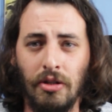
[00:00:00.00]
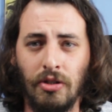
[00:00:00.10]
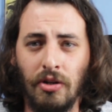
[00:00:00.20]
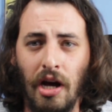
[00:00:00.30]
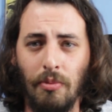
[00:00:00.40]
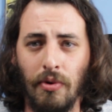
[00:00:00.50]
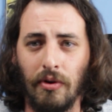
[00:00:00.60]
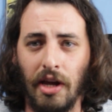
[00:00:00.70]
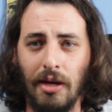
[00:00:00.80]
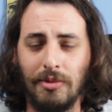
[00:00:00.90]
turn out
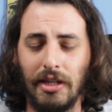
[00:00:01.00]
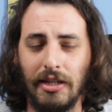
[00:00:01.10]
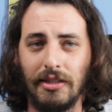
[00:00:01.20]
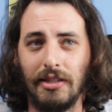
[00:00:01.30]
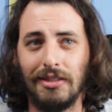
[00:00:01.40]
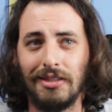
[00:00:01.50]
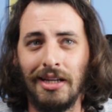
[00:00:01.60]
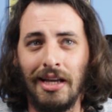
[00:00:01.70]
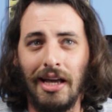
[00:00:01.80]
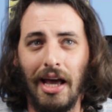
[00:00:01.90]
more games like this.
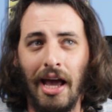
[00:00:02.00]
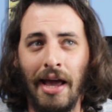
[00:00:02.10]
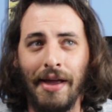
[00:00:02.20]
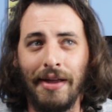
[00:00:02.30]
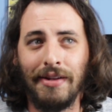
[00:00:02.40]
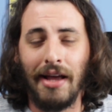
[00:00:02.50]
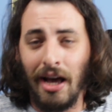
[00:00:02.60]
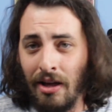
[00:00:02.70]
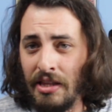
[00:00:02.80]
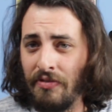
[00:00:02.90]
And
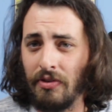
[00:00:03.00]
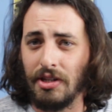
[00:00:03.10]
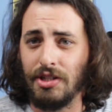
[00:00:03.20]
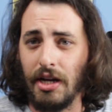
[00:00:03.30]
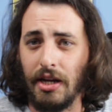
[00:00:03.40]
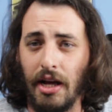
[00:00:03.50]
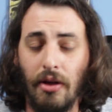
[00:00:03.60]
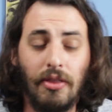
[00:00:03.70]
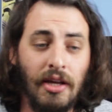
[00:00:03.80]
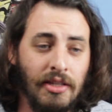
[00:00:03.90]
I'll definitely check it
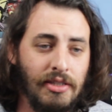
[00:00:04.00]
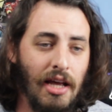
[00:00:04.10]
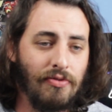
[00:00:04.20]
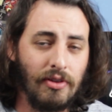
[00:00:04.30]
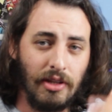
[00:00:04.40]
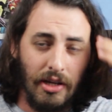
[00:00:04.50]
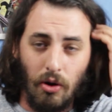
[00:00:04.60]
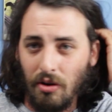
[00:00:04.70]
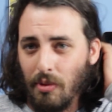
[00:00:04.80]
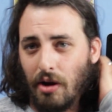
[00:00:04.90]
out. It's definitely
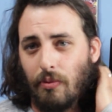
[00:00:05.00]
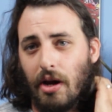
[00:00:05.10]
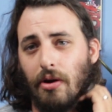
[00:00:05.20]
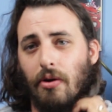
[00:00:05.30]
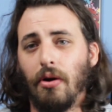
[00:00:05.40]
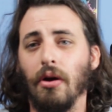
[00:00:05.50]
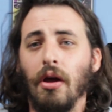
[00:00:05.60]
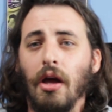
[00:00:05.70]
on my radar,